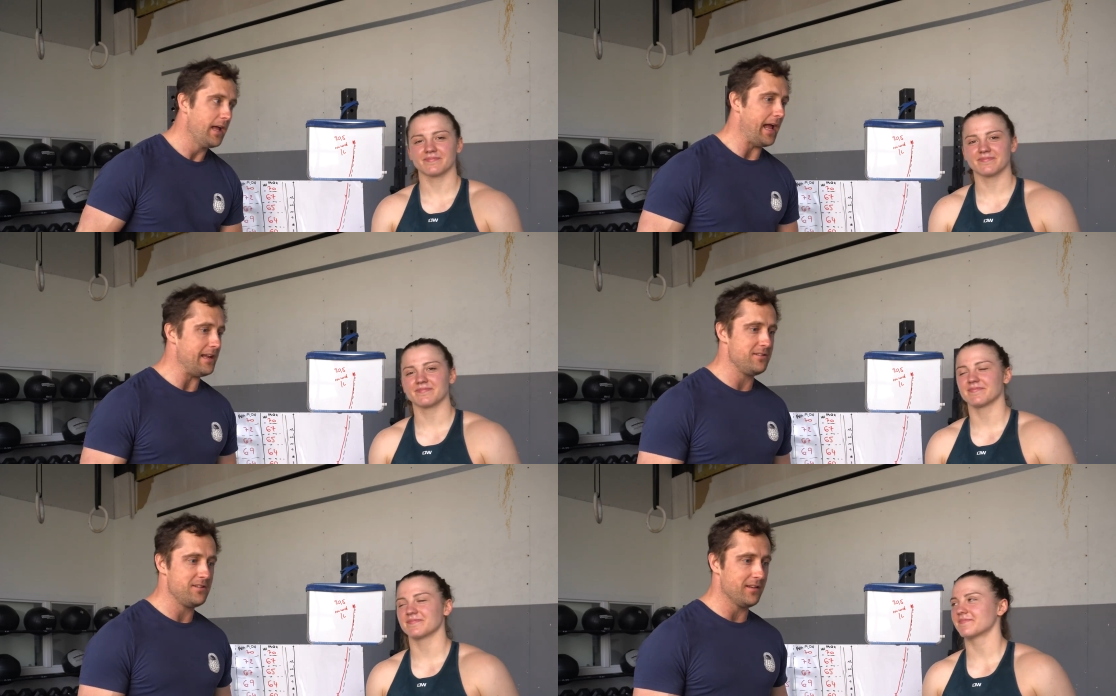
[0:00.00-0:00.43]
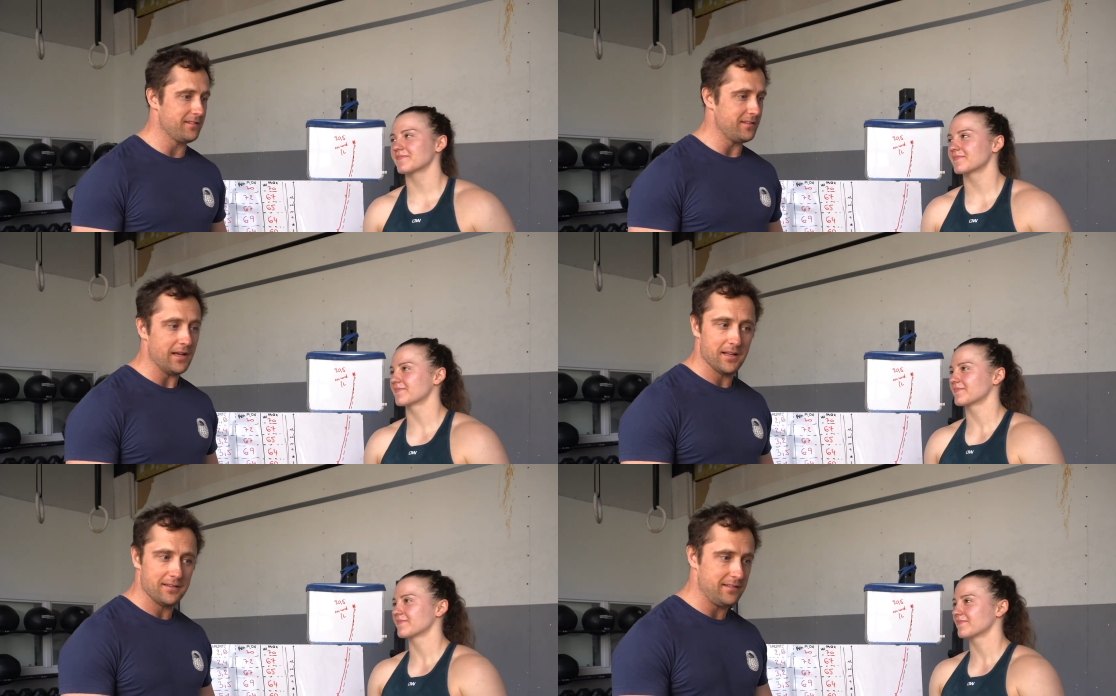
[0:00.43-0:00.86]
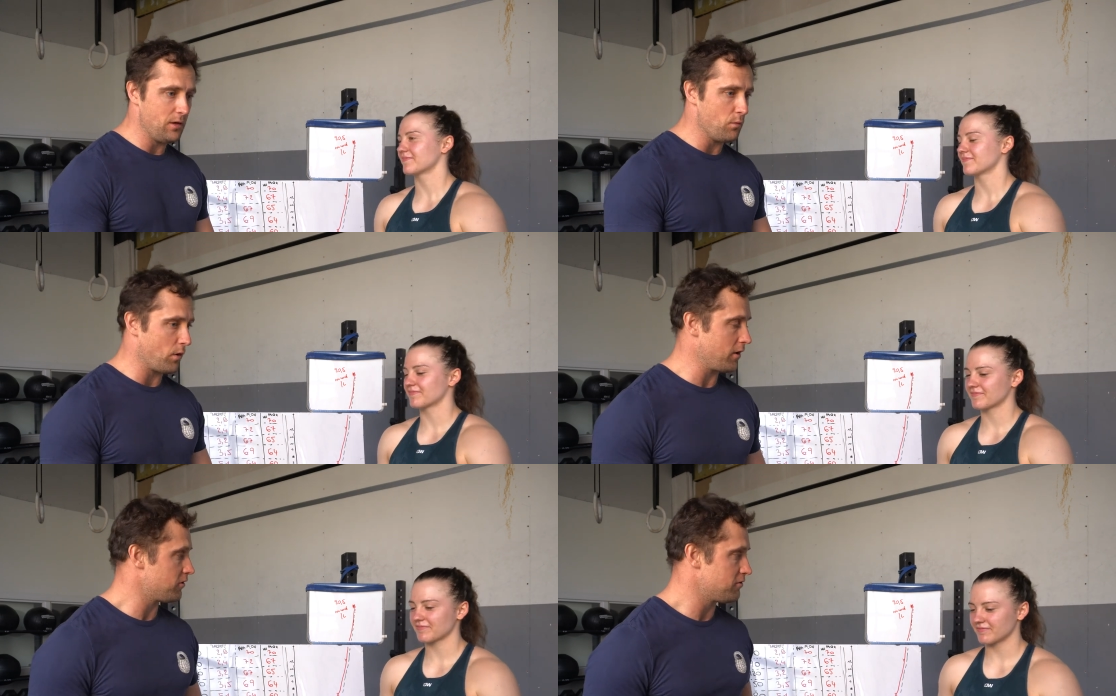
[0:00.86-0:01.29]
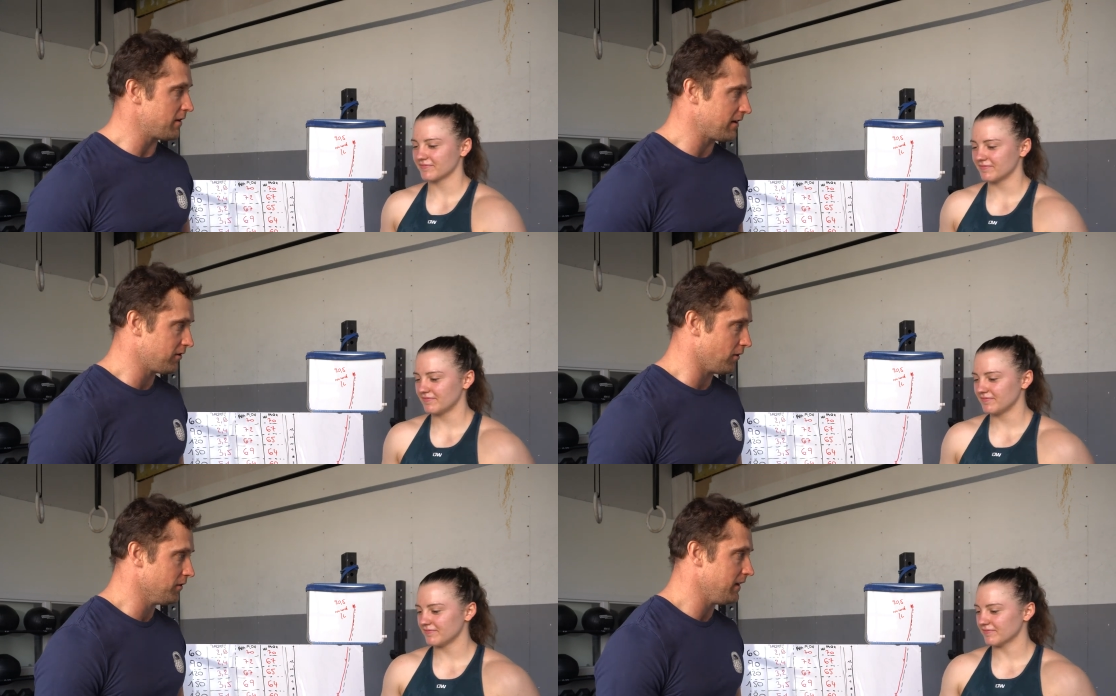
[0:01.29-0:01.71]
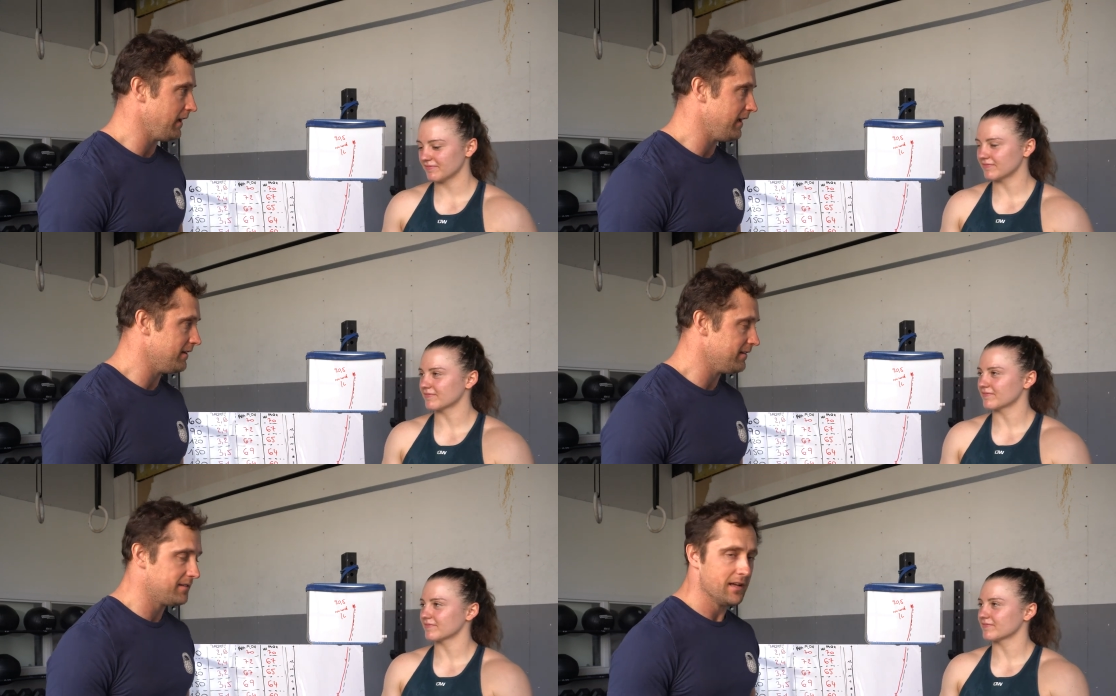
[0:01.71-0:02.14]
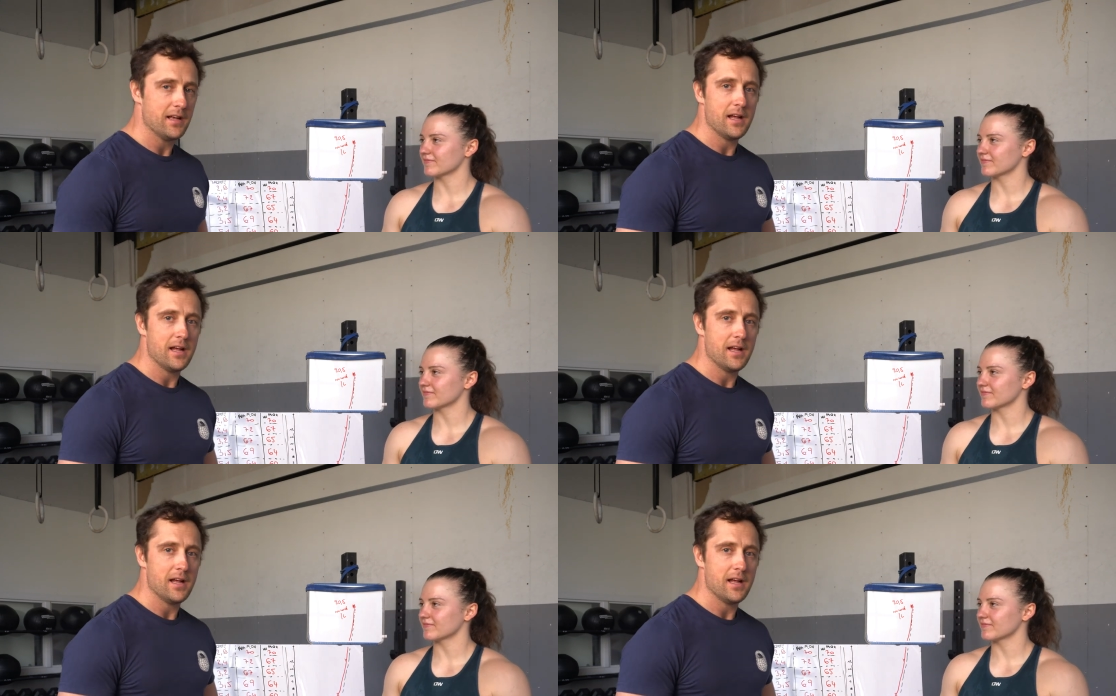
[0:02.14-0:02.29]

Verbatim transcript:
Speaker 1: and just uh, see where your threshold is.